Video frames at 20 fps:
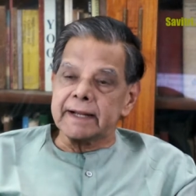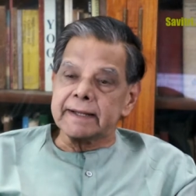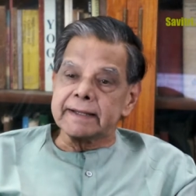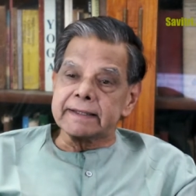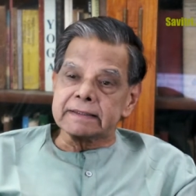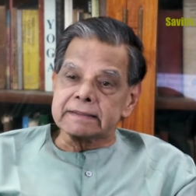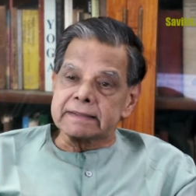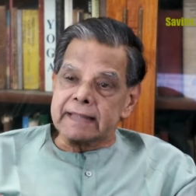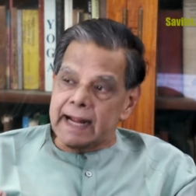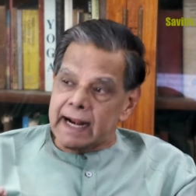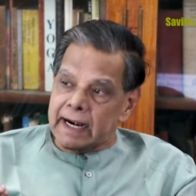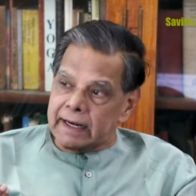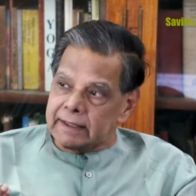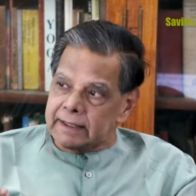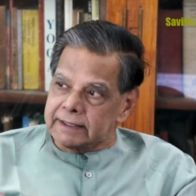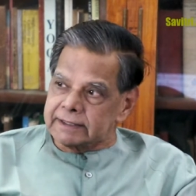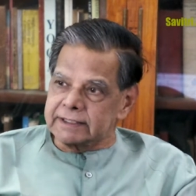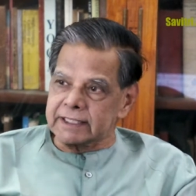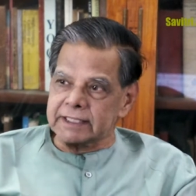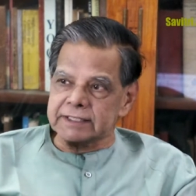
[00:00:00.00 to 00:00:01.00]
It is that
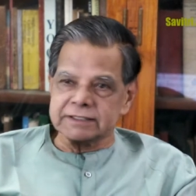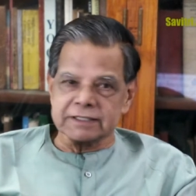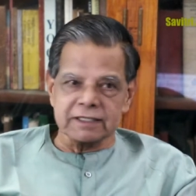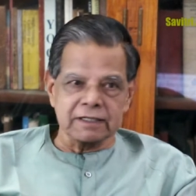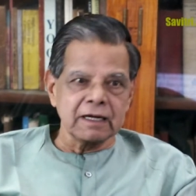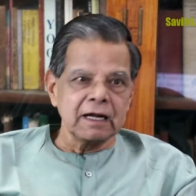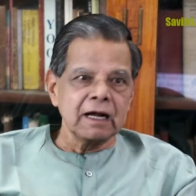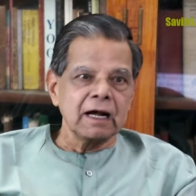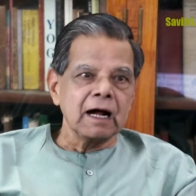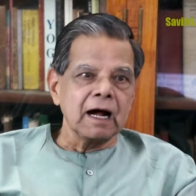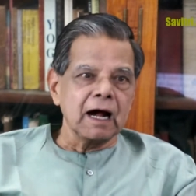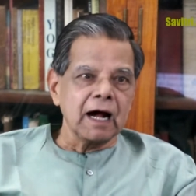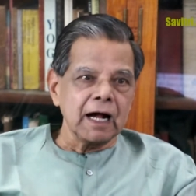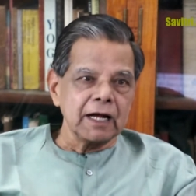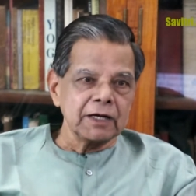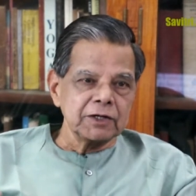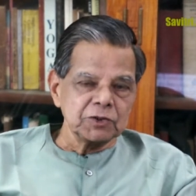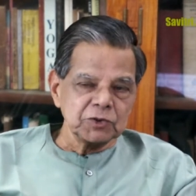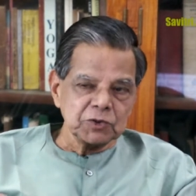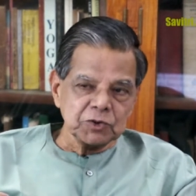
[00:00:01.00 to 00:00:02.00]
ascension.
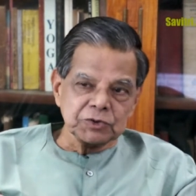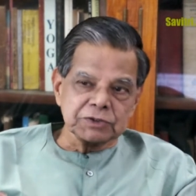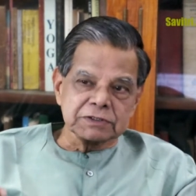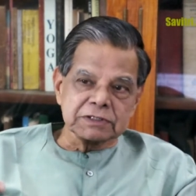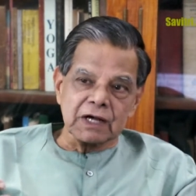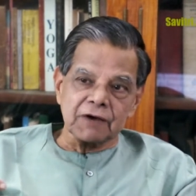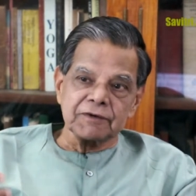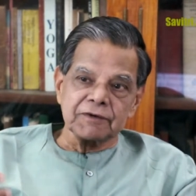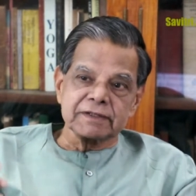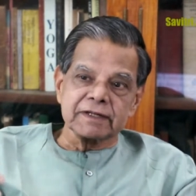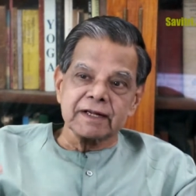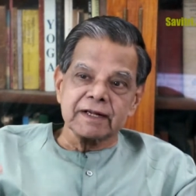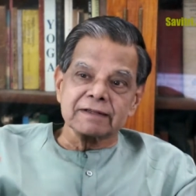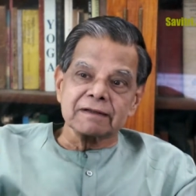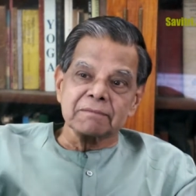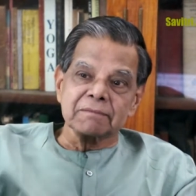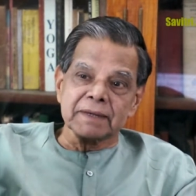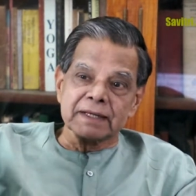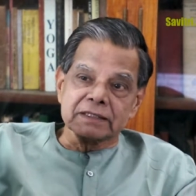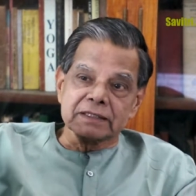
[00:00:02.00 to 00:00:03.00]
I use Savitri as
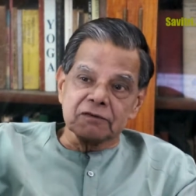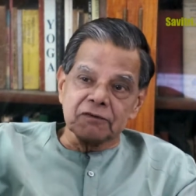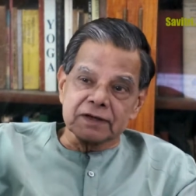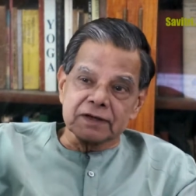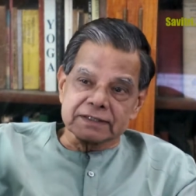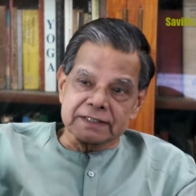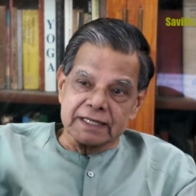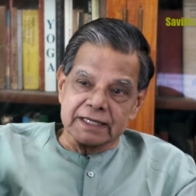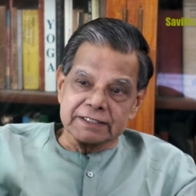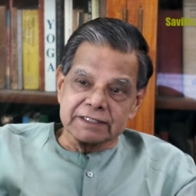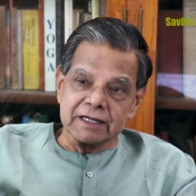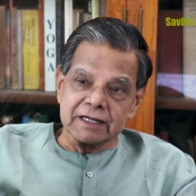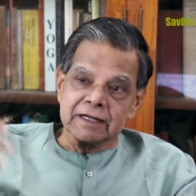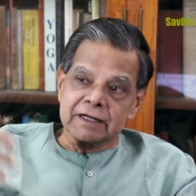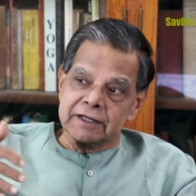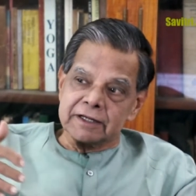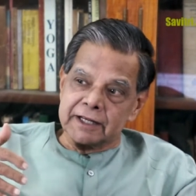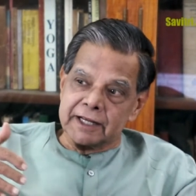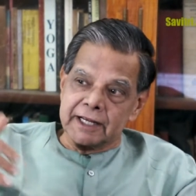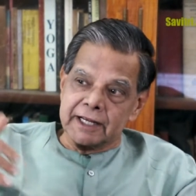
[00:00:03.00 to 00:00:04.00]
a means of ascension.
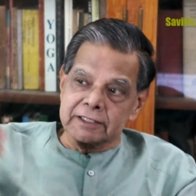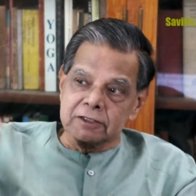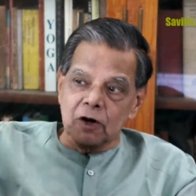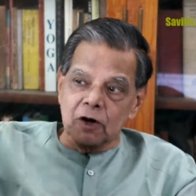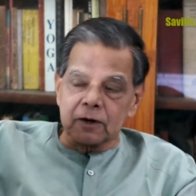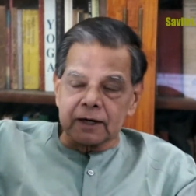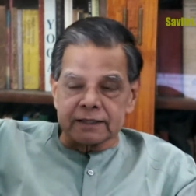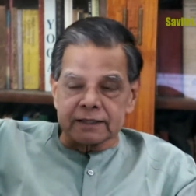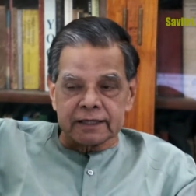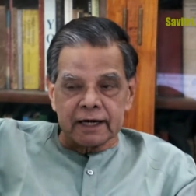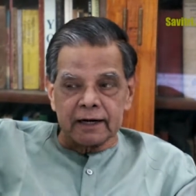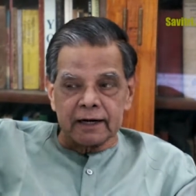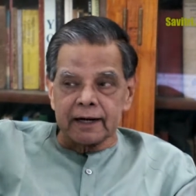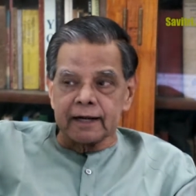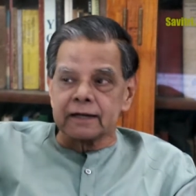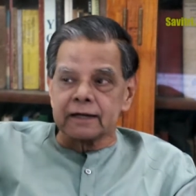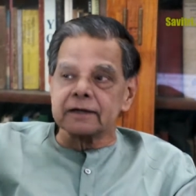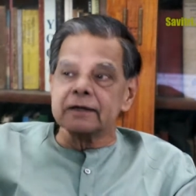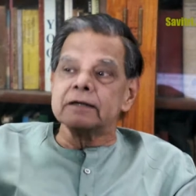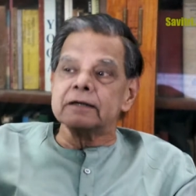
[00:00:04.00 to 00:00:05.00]
He is not
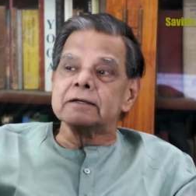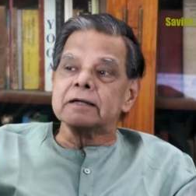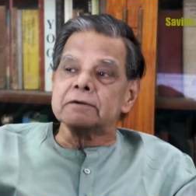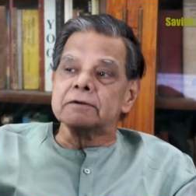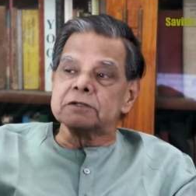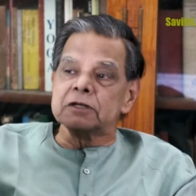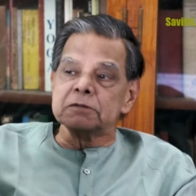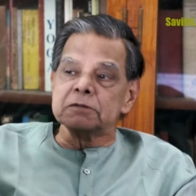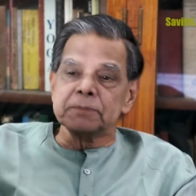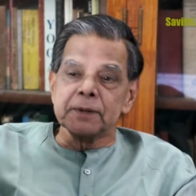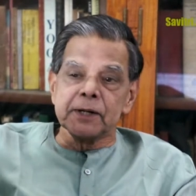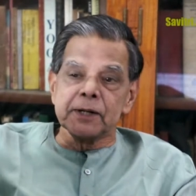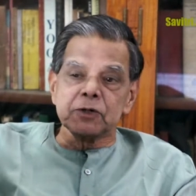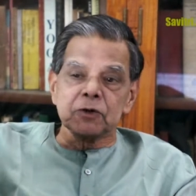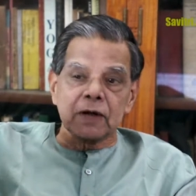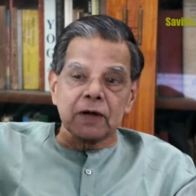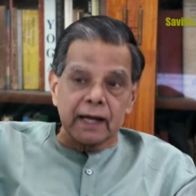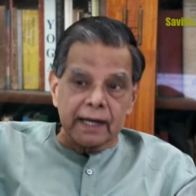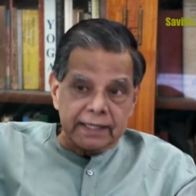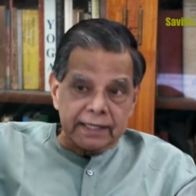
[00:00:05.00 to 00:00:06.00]
ascending in terms of
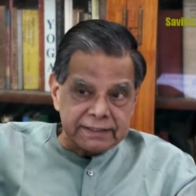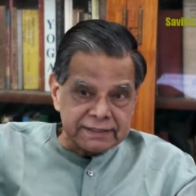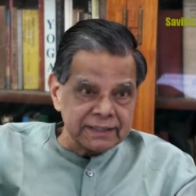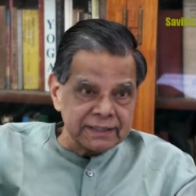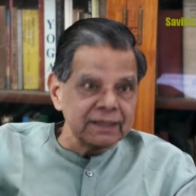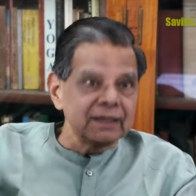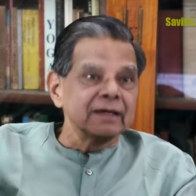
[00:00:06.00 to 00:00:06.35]
spiritual heights.